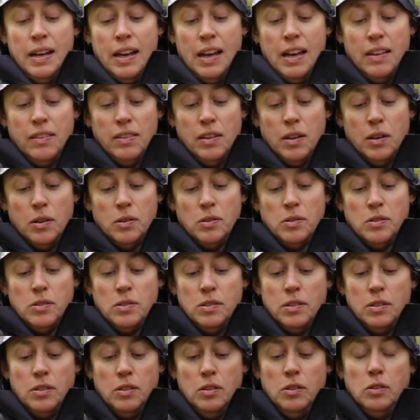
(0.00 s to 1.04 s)
And those
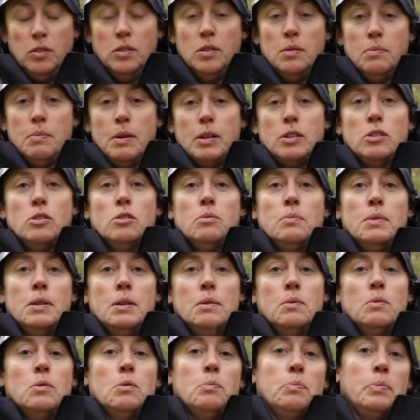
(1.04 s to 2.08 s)
new to
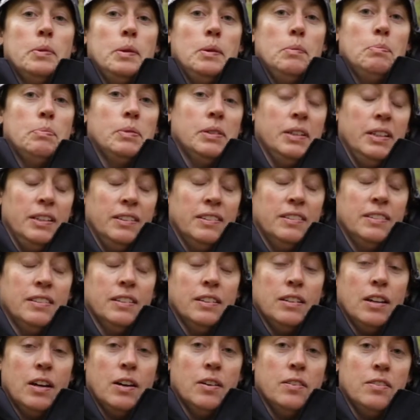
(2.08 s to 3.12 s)
mushrooming will be pleased to
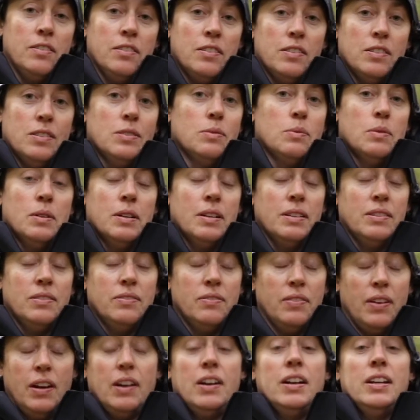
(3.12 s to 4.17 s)
know that this one is
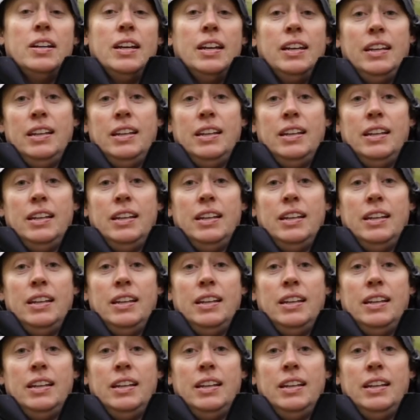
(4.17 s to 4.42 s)
very